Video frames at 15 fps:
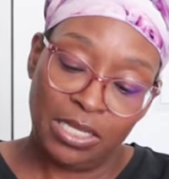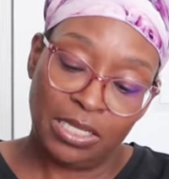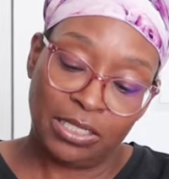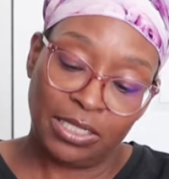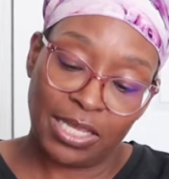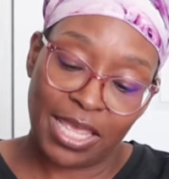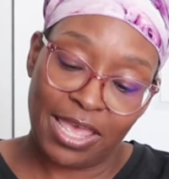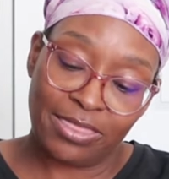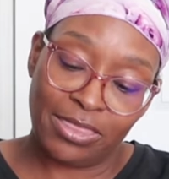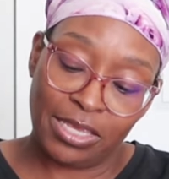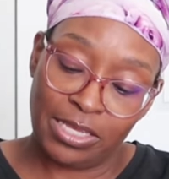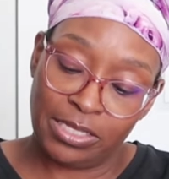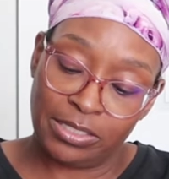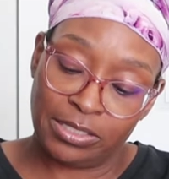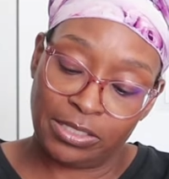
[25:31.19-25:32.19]
look at
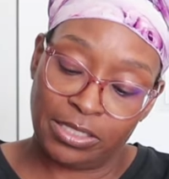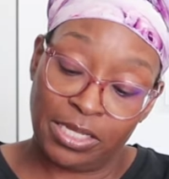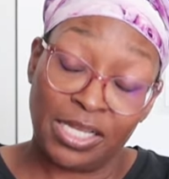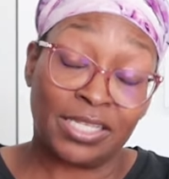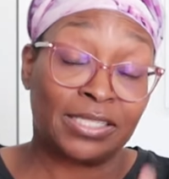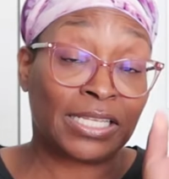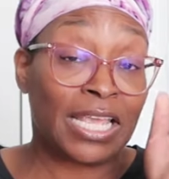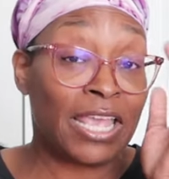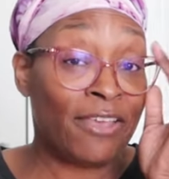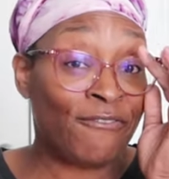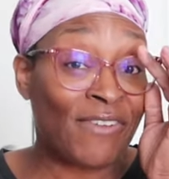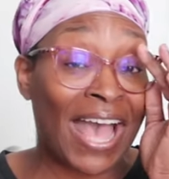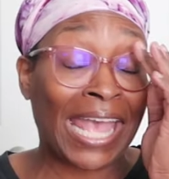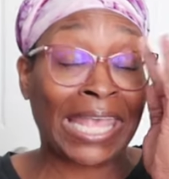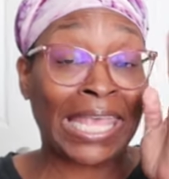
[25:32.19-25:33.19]
these, because
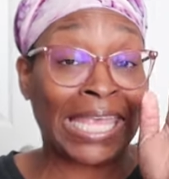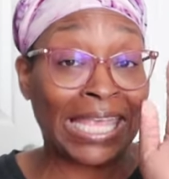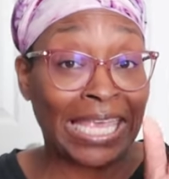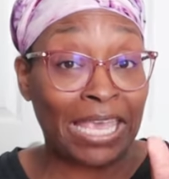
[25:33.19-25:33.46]
if I can